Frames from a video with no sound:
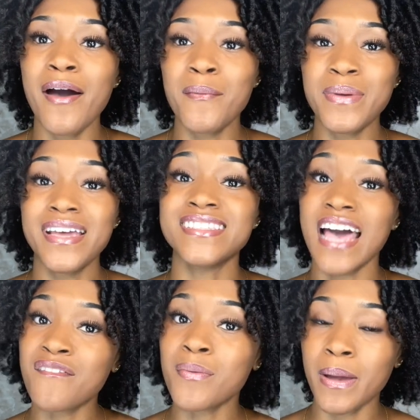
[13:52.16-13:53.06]
Because I
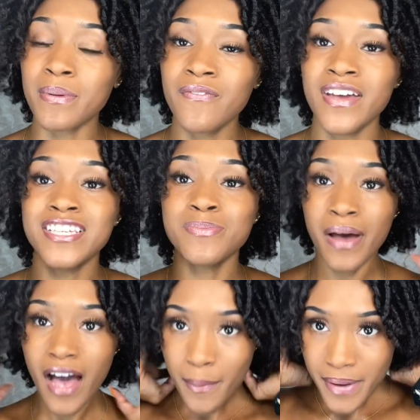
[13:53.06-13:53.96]
have a baby face.
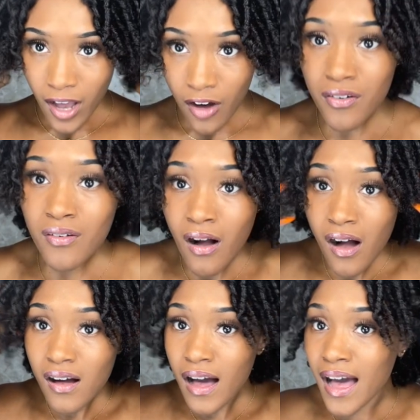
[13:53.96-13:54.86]
But I mean,
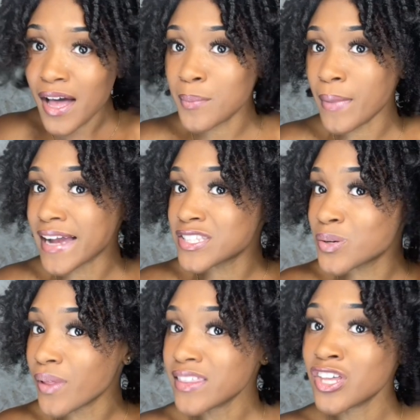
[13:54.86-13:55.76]
overall, I do
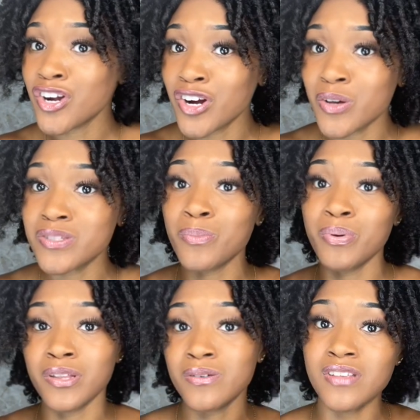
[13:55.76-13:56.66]
like the curls, the
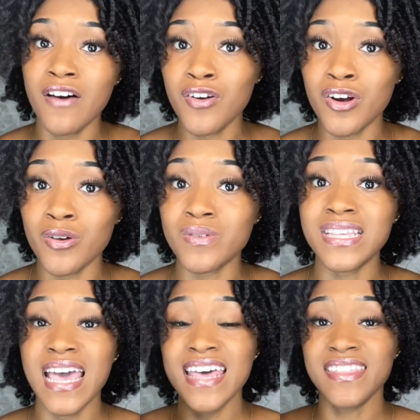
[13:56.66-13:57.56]
Pillow Soft curls,
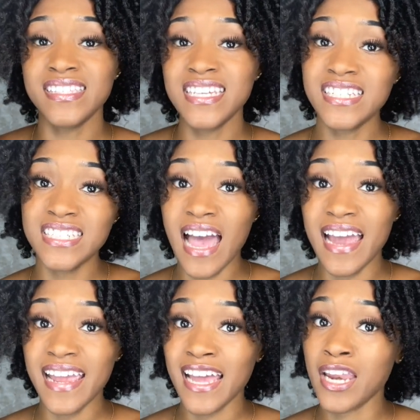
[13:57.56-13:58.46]
the
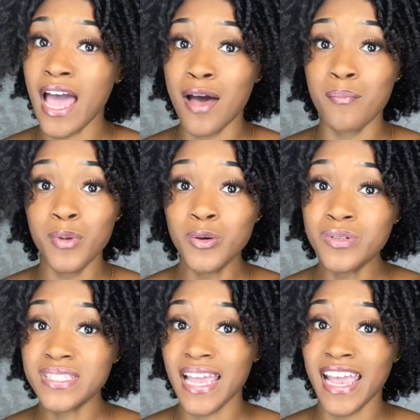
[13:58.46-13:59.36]
TGIN
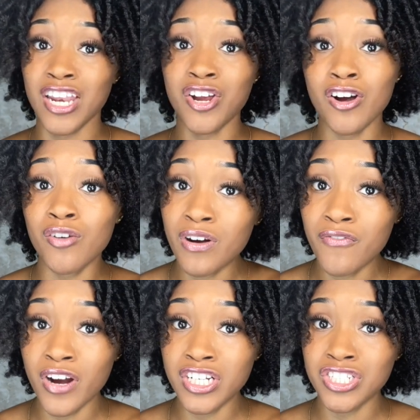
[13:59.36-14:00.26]
mousse and curl
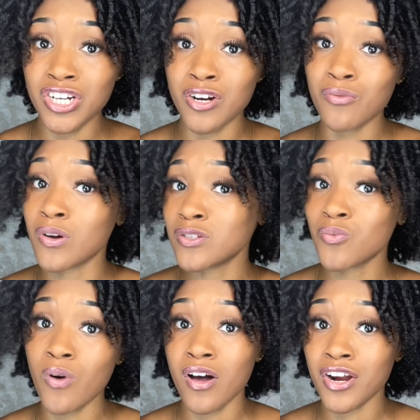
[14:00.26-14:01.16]
refresher rose
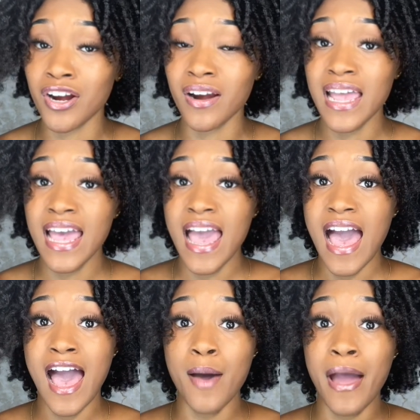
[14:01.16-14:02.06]
water.
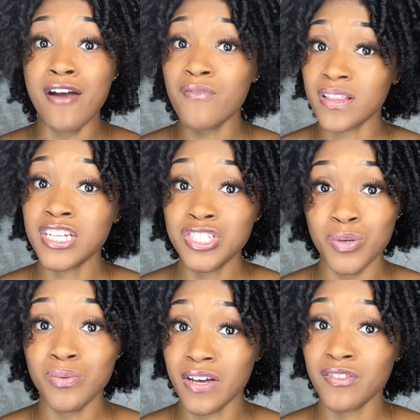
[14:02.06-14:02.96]
I really do
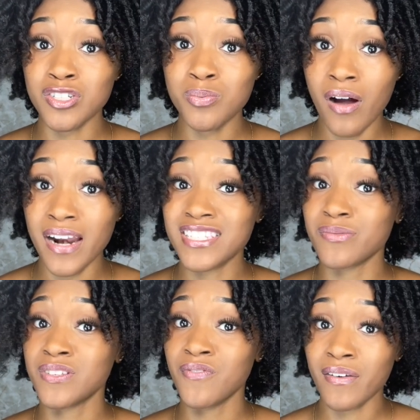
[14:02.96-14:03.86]
love those products. It
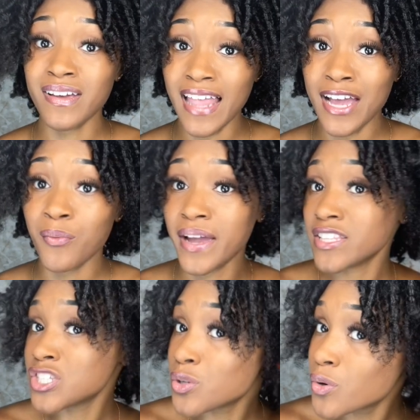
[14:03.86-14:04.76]
was very lightweight to